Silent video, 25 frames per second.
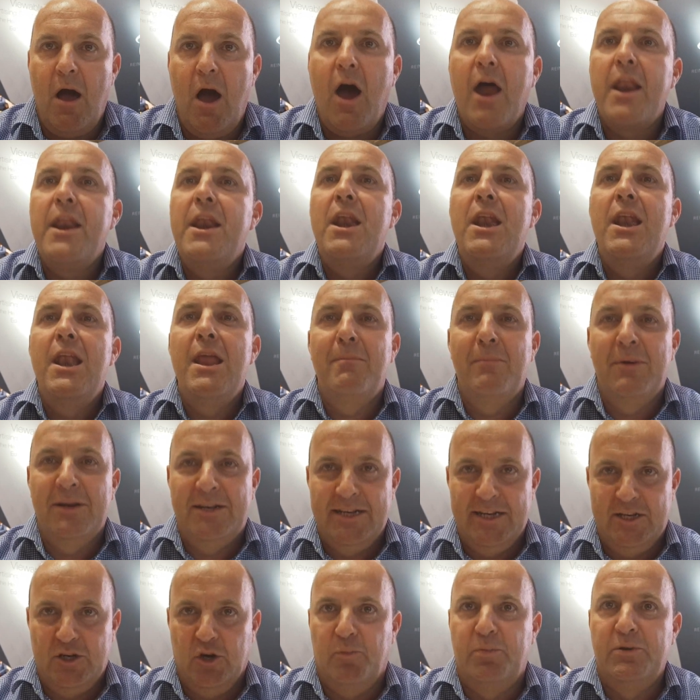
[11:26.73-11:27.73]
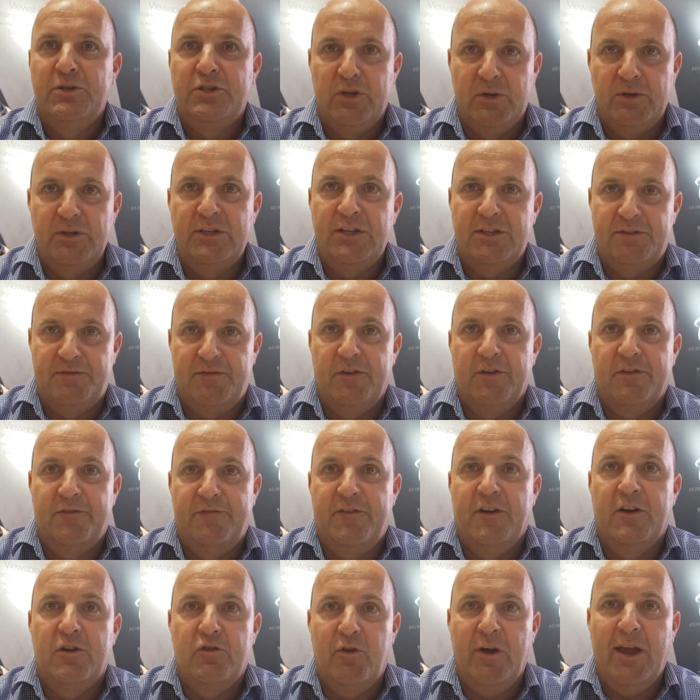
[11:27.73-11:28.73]
unlimited opportunities for
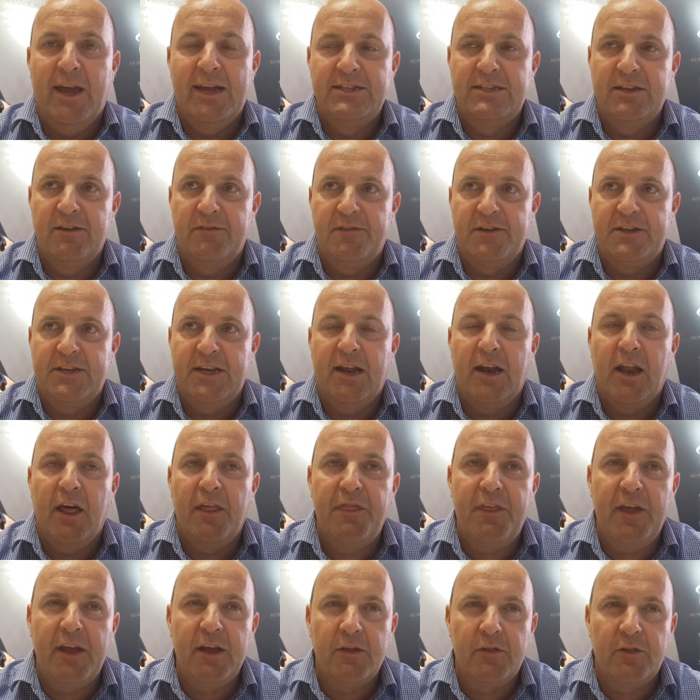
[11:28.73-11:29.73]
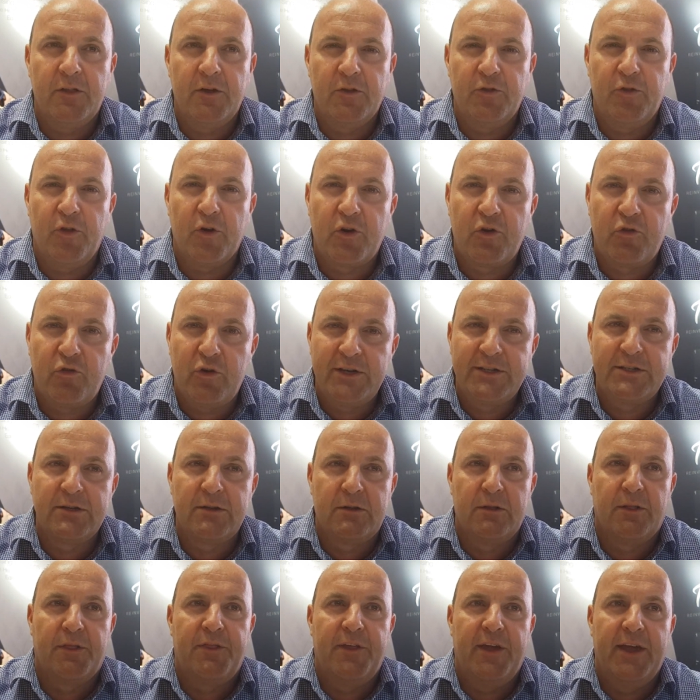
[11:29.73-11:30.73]
creativity, and I think that the
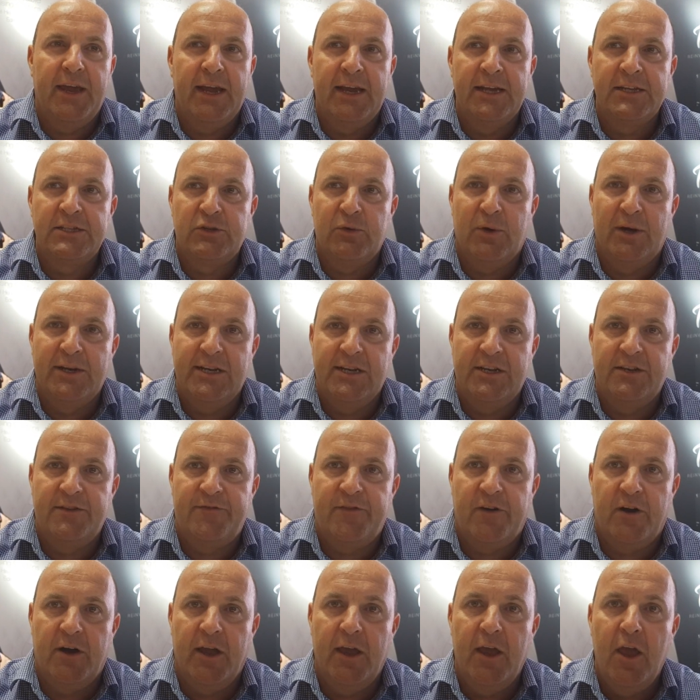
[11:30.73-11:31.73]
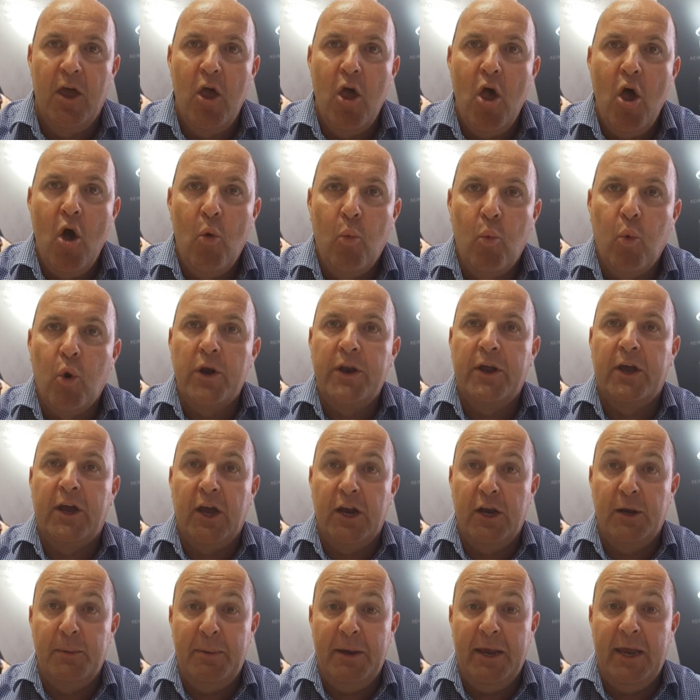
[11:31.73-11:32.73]
critical thing is to identify what are
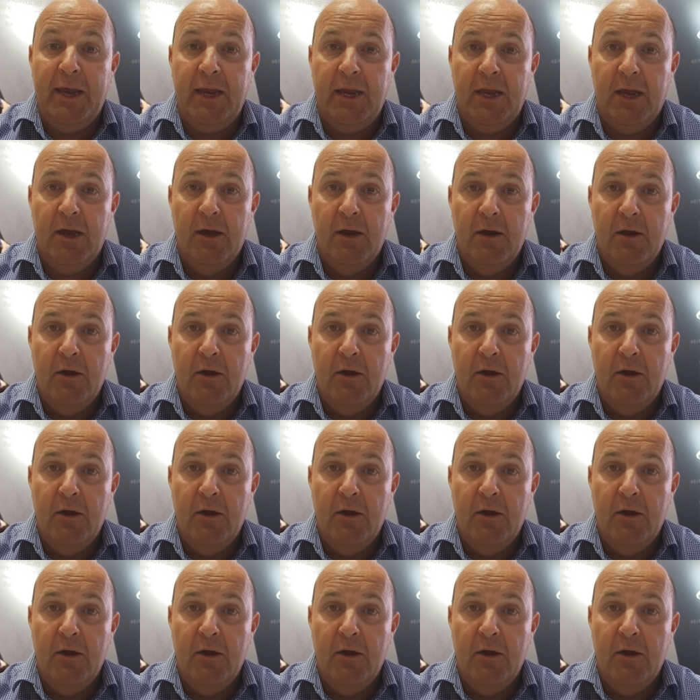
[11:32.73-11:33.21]
going to be